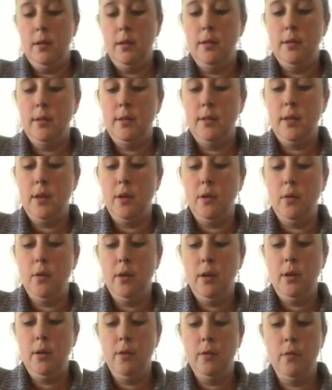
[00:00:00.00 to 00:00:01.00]
So
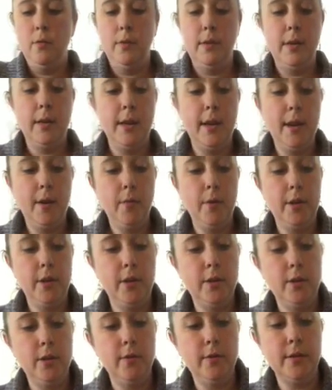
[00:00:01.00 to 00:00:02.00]
now what you
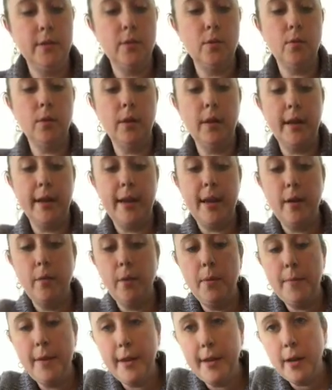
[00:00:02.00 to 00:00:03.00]
do is sort of like how we
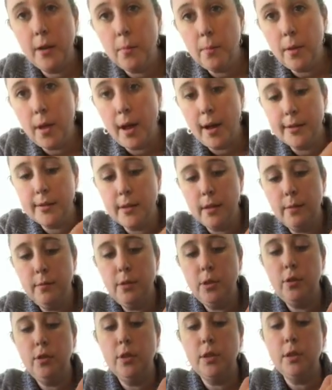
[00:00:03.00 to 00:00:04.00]
made our
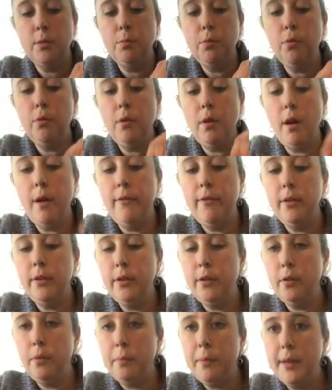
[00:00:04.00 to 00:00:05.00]
blossoms. You just pull off a
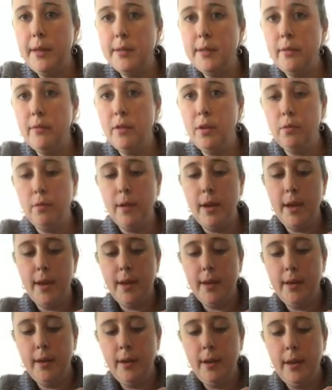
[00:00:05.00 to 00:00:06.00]
little piece of the
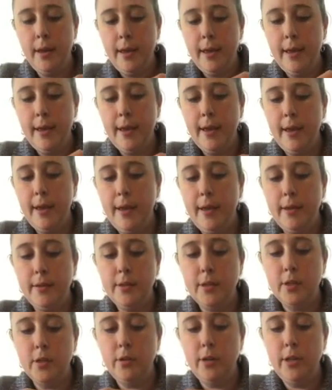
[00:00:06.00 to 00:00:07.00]
red and
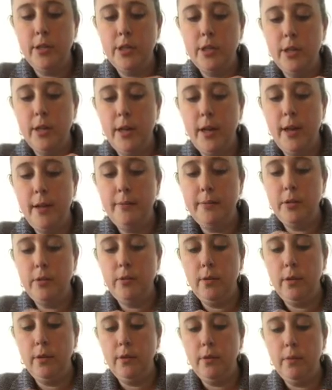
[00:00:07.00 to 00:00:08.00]
scrunch it up to
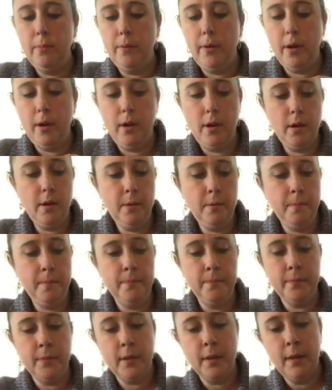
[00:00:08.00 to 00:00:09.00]
a little ball.
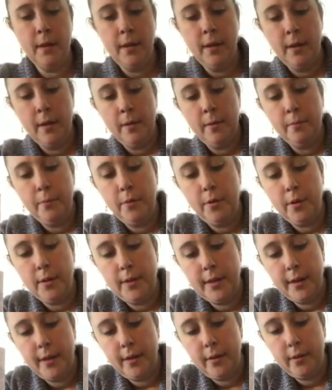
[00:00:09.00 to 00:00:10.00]
Put
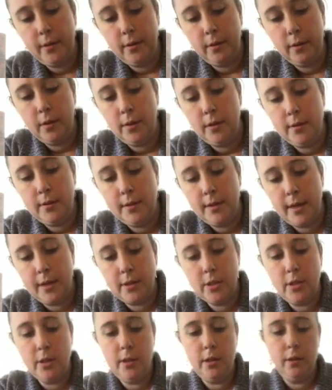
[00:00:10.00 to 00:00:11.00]
down a good
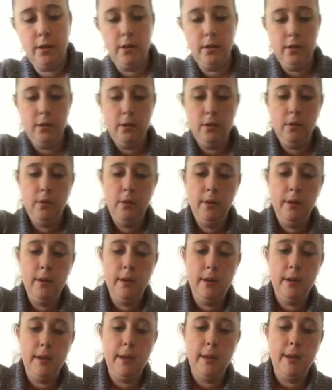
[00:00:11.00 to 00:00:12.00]
section of glue,
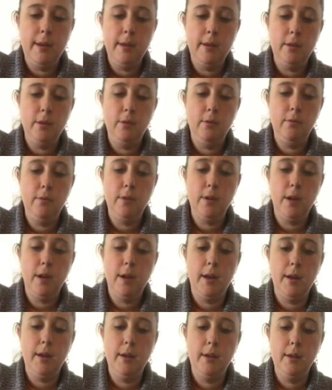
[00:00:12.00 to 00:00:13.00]
and you've
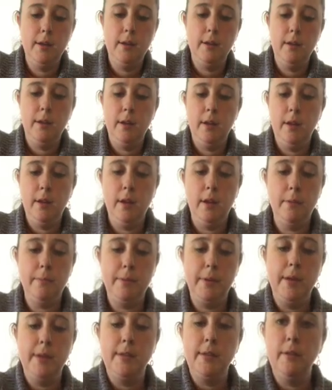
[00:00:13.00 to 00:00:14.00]
got a
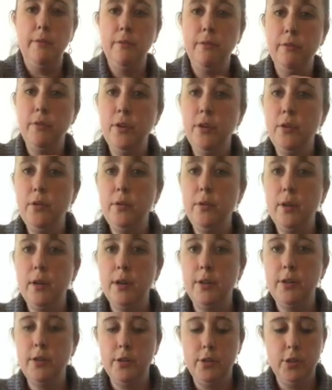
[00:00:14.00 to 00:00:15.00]
piece of fruit
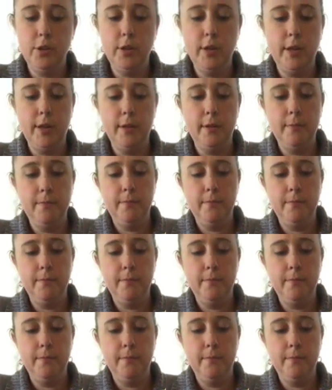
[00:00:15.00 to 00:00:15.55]
on your tree.